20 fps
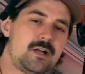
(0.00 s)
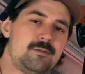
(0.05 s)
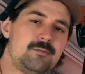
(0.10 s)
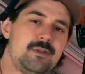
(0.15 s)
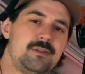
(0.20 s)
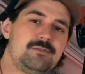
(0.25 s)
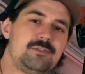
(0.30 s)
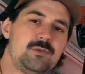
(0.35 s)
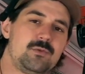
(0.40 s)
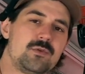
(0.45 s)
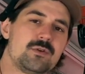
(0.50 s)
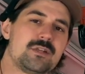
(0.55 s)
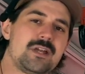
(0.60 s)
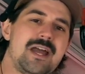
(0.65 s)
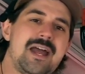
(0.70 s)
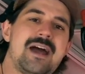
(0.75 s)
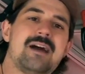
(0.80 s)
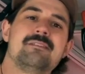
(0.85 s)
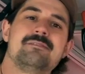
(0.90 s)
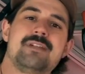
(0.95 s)
if you want
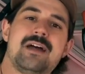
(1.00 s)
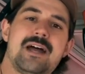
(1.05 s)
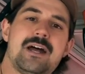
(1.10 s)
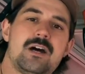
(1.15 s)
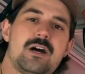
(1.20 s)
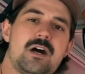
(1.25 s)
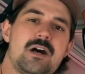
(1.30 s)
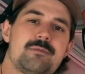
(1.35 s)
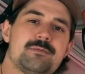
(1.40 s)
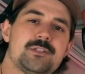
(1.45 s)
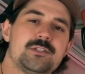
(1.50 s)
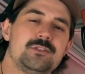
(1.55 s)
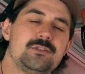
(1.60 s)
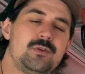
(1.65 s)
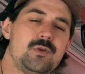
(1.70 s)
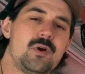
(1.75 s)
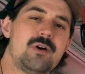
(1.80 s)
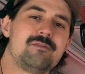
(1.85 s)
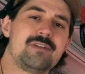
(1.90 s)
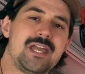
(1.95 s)
to add that option
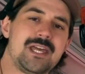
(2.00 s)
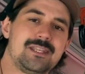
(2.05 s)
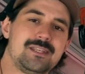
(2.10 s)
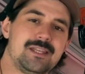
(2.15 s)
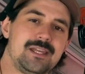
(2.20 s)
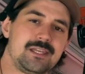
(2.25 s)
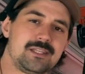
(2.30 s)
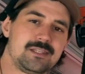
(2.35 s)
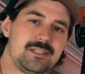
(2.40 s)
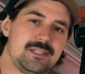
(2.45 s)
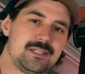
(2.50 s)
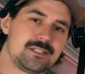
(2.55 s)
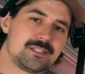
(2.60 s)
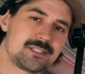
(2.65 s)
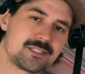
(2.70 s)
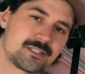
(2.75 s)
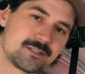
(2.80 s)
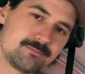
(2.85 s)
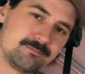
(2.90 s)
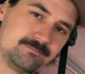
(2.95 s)
to a van like
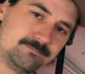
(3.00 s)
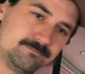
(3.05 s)
this.